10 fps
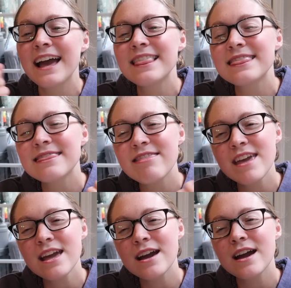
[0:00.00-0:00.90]
I
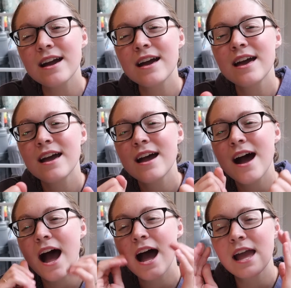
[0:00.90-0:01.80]
think
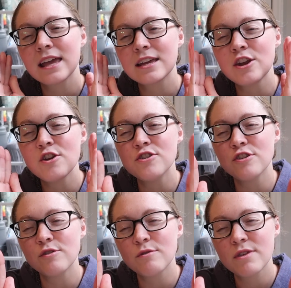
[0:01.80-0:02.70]
I can
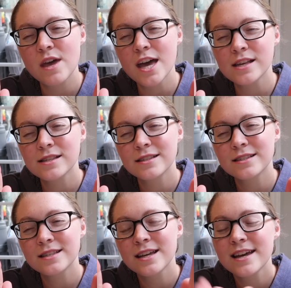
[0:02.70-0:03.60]
do this.
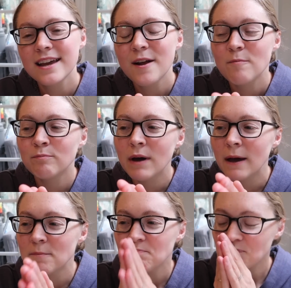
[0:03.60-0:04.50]

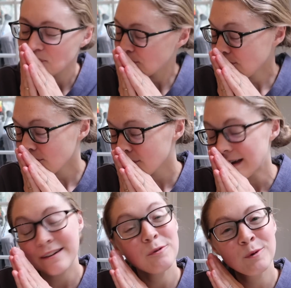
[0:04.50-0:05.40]
But
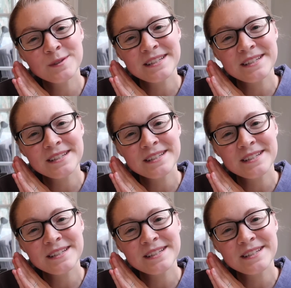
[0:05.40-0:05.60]
we'll